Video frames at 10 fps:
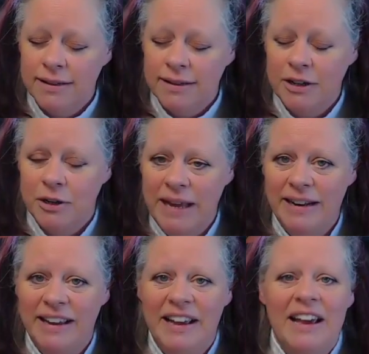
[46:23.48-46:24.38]
And you're going to
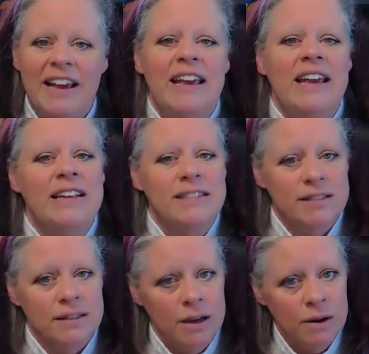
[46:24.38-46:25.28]
wait. Is
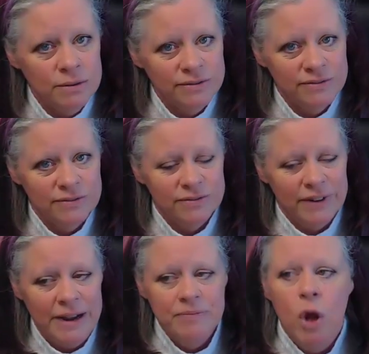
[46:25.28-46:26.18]
this a no?
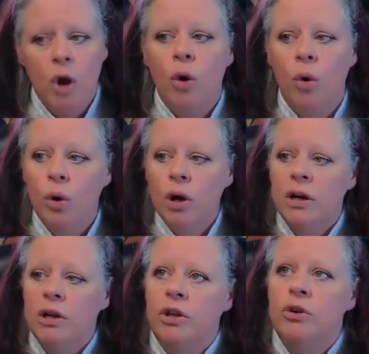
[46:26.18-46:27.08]
Right?
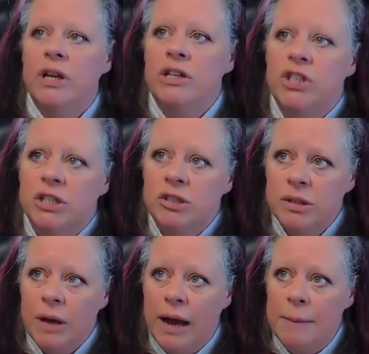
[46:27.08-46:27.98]
Or you can
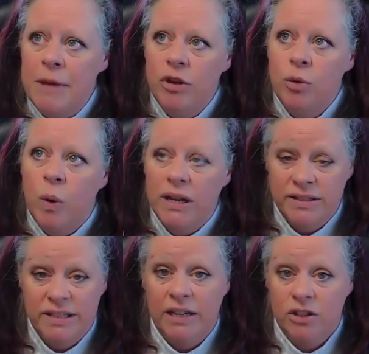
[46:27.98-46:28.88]
just, if you want
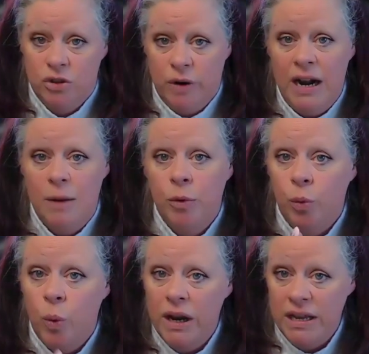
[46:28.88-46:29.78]
to stick straight up
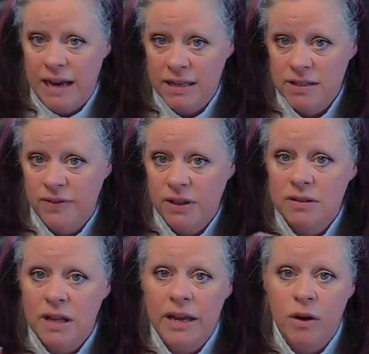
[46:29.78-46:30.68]
with what a yes
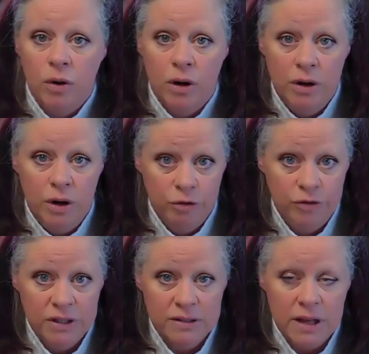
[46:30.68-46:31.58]
feels like or a no
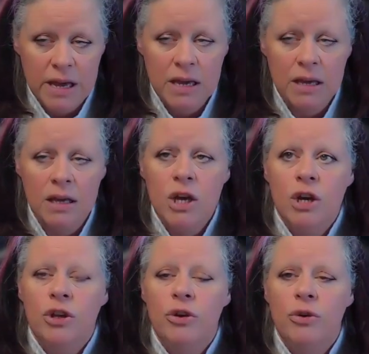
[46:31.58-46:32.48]
feels like,
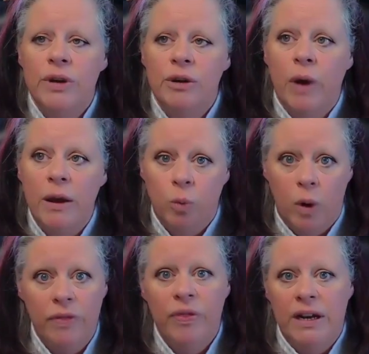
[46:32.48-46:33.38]
you can write
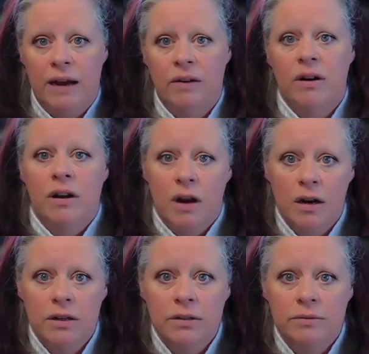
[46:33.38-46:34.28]
one thing down on a
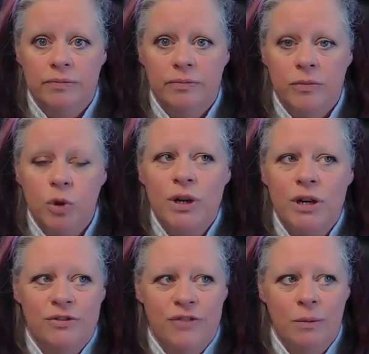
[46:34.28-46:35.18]
card. Ooh,
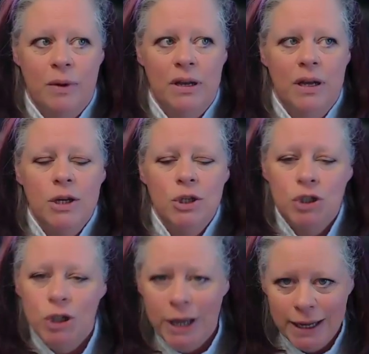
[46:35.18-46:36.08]
here's a fun one.
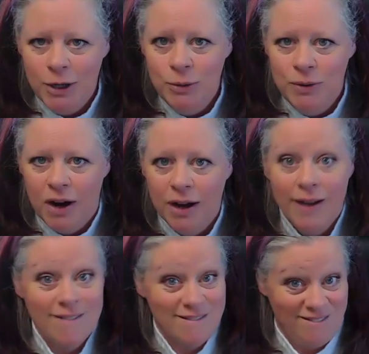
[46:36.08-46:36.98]
Should I get a new dog?